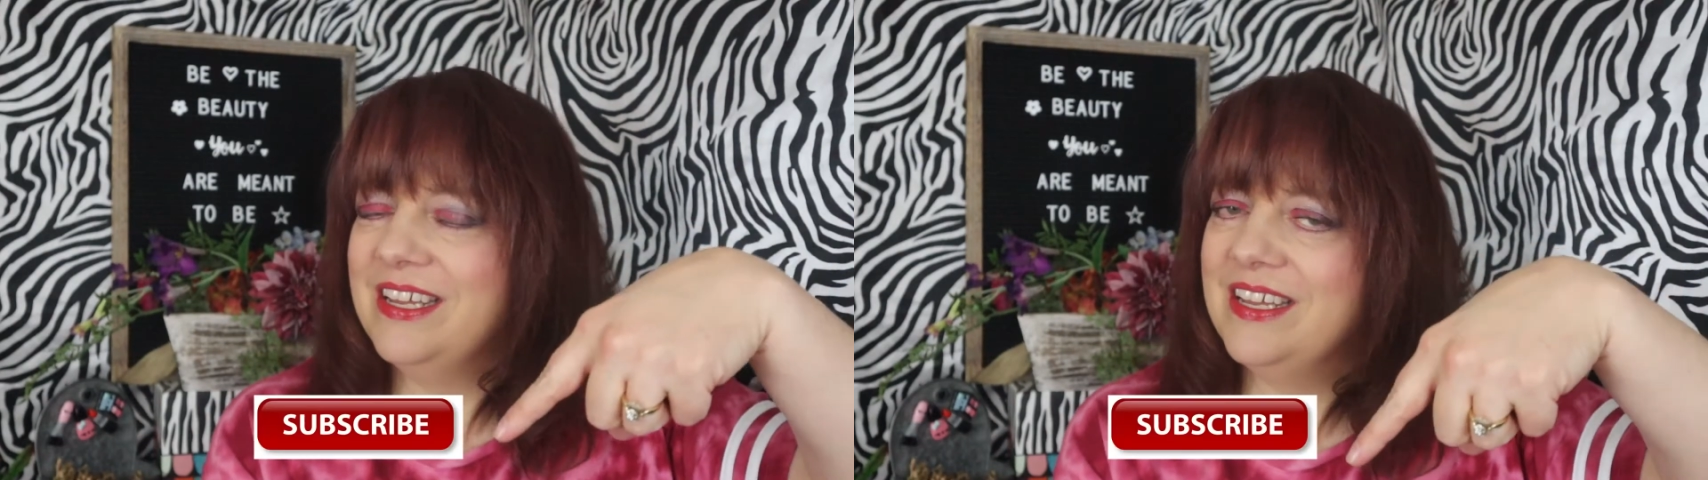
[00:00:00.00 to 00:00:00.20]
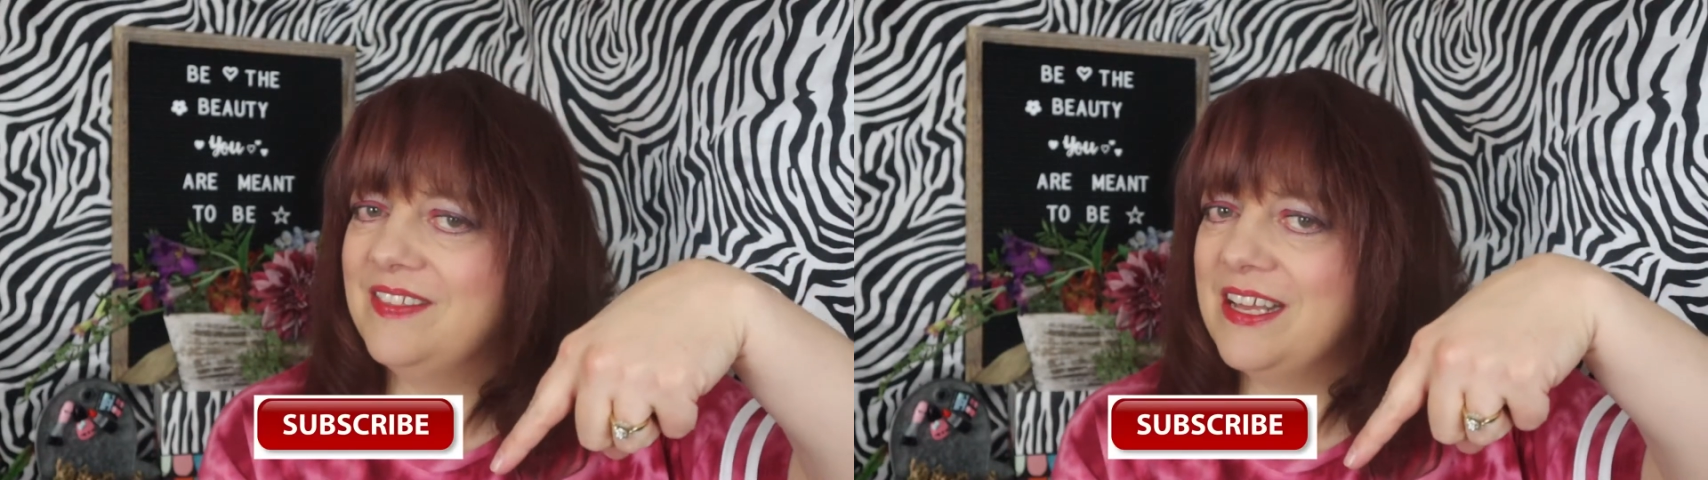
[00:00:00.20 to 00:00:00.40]

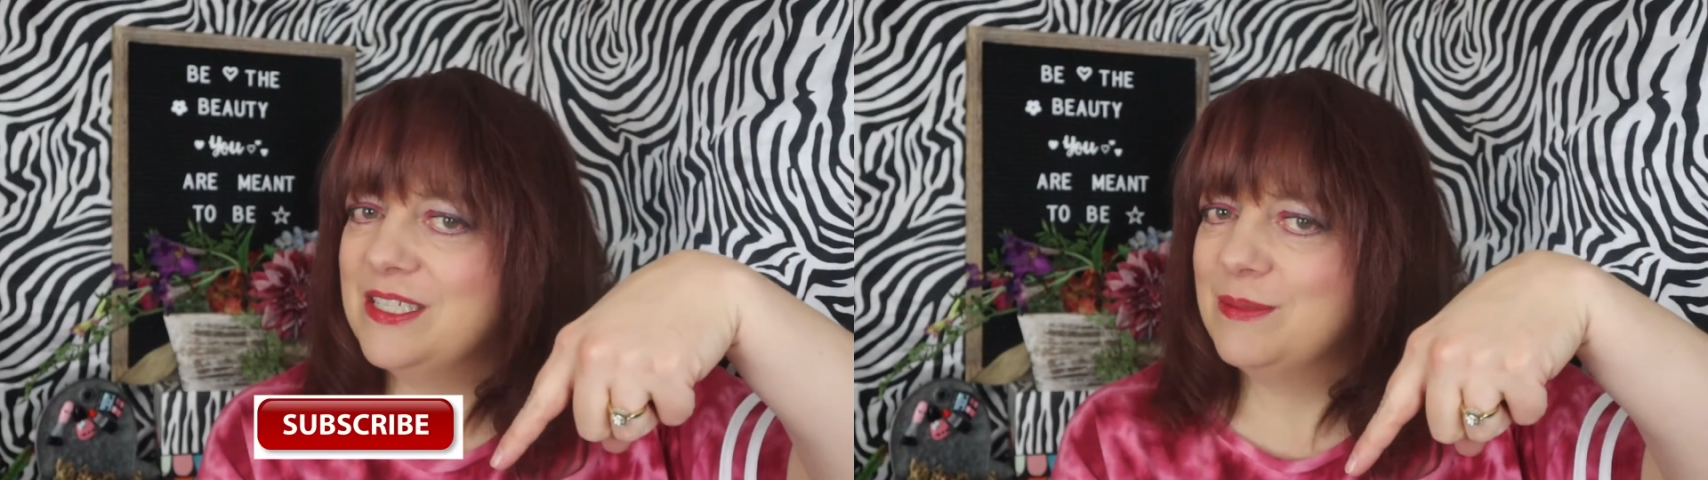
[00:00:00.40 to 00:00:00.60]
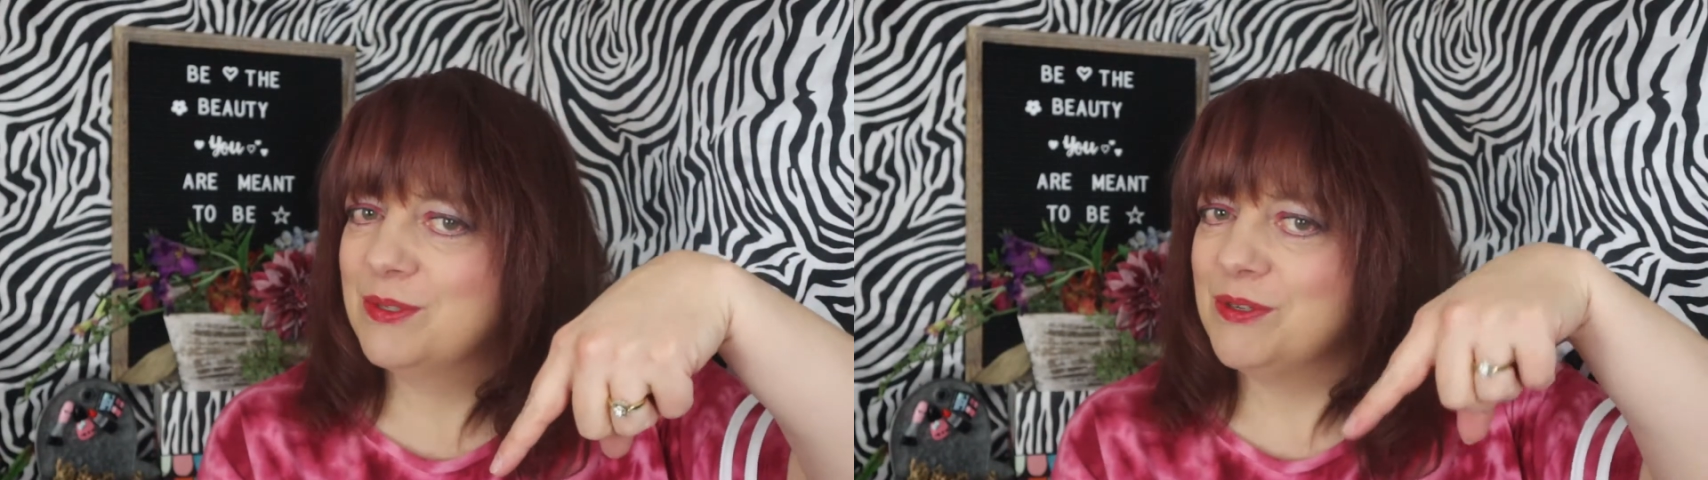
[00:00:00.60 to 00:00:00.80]
hit that
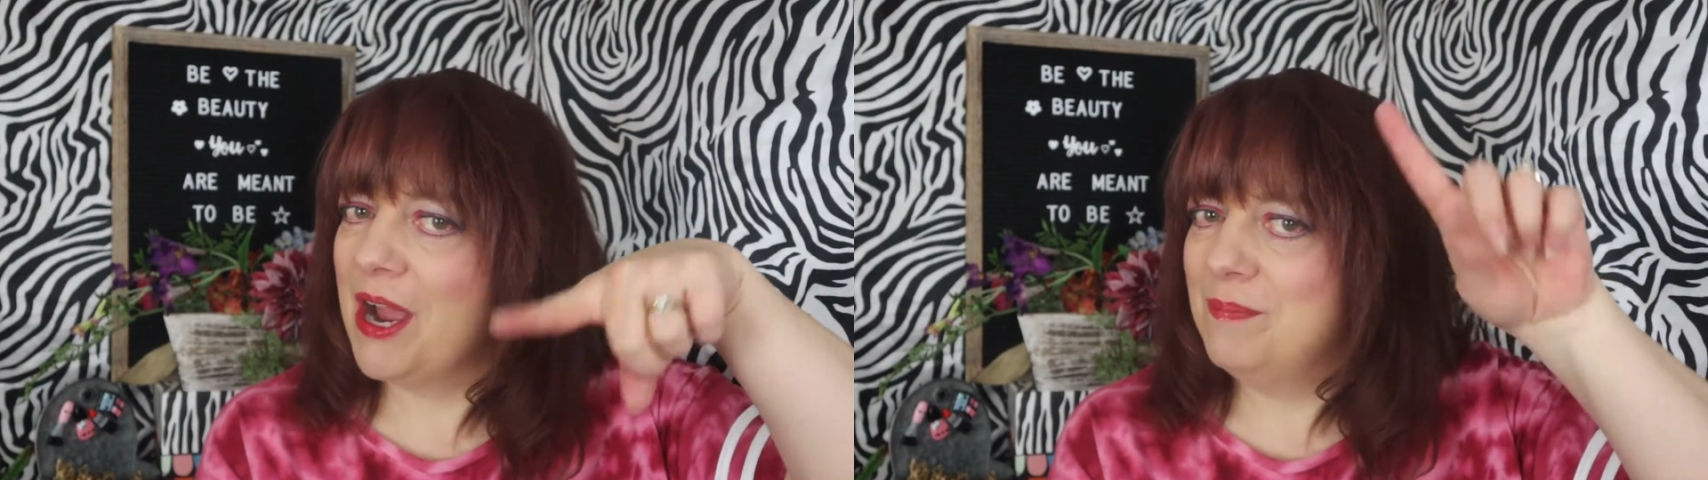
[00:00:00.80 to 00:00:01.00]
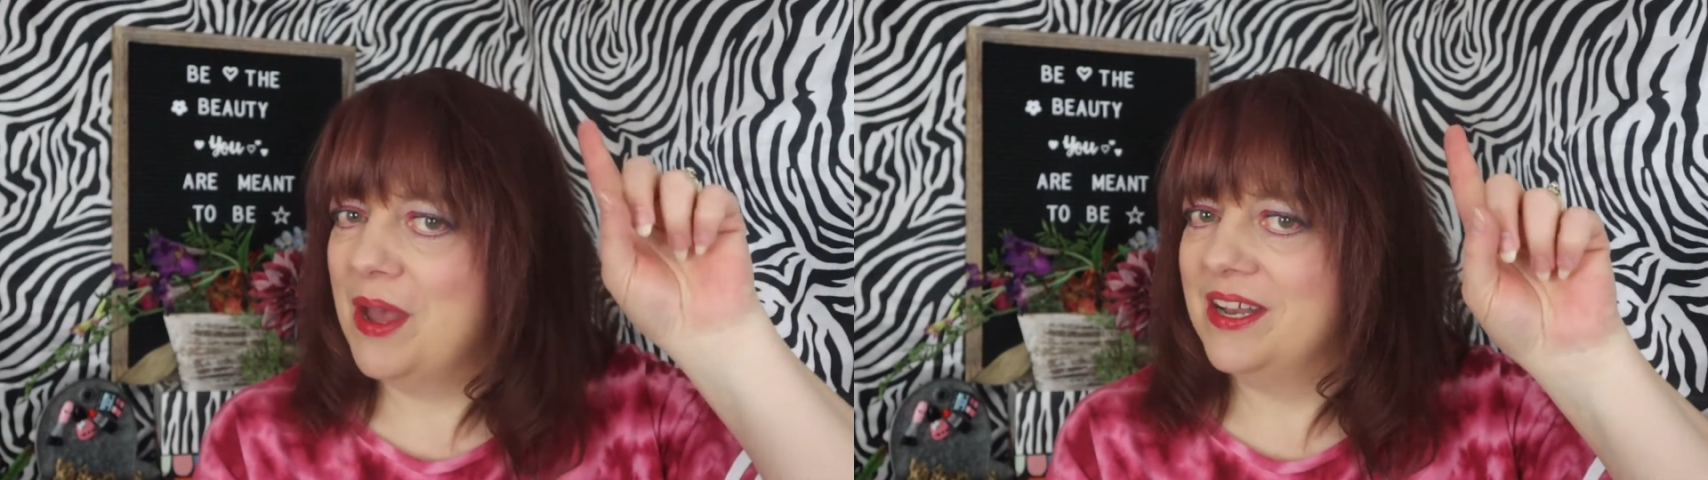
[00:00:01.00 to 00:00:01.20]

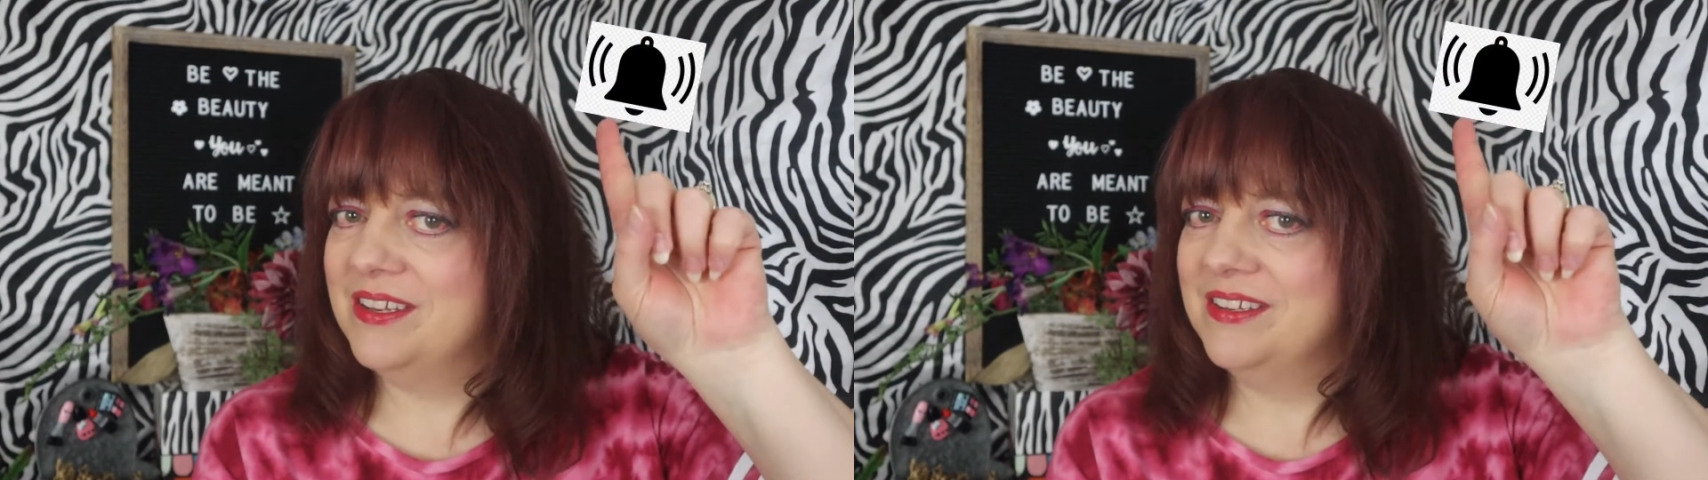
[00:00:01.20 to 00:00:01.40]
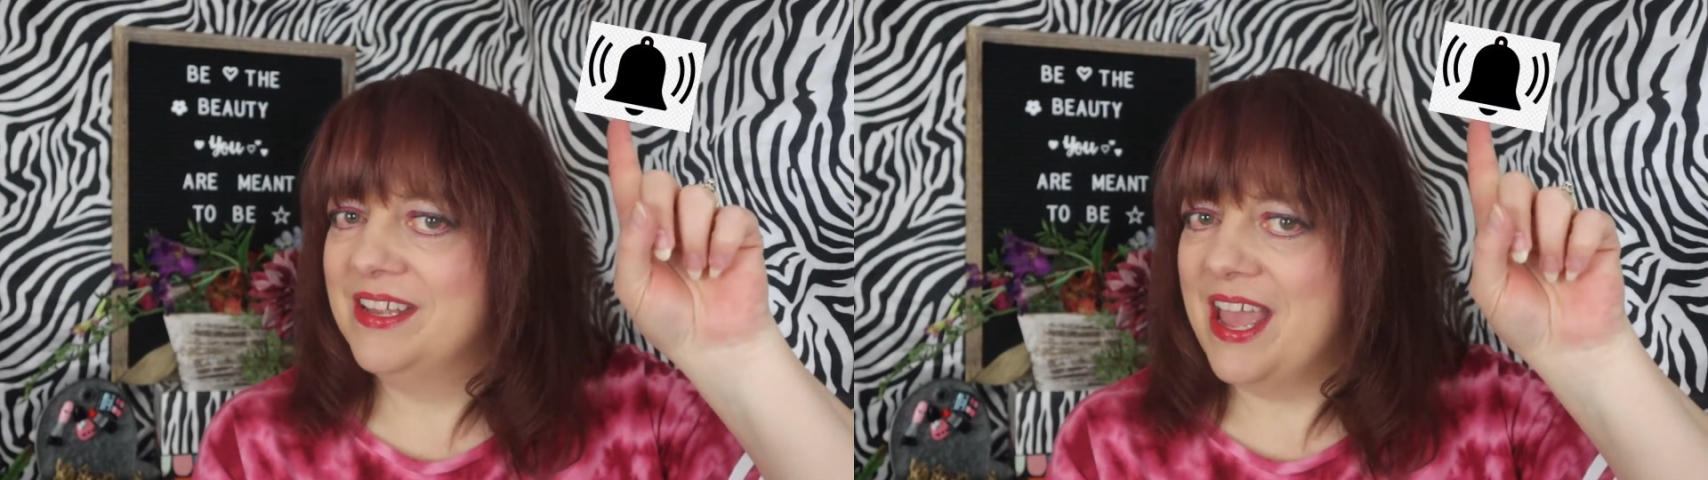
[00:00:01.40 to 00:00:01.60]
subscribe button